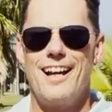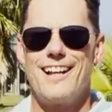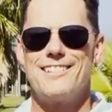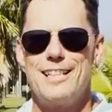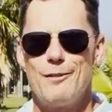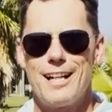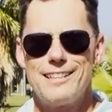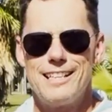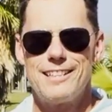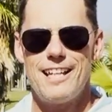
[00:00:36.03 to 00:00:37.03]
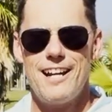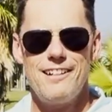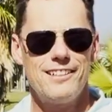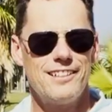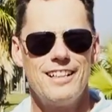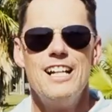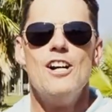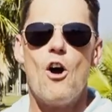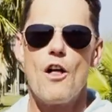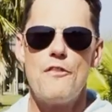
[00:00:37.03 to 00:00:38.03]
You see what I did there?
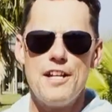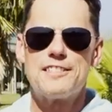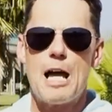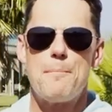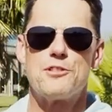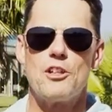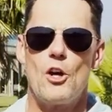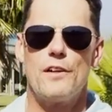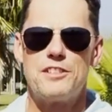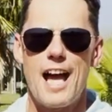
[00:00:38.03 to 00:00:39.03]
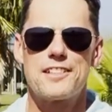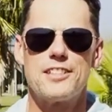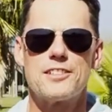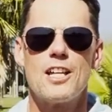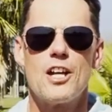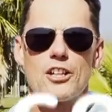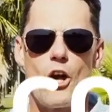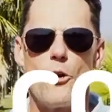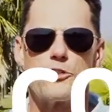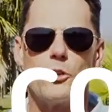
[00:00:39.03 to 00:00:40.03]
On this episode of Texas
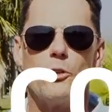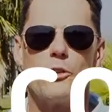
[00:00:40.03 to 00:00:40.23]
Coastal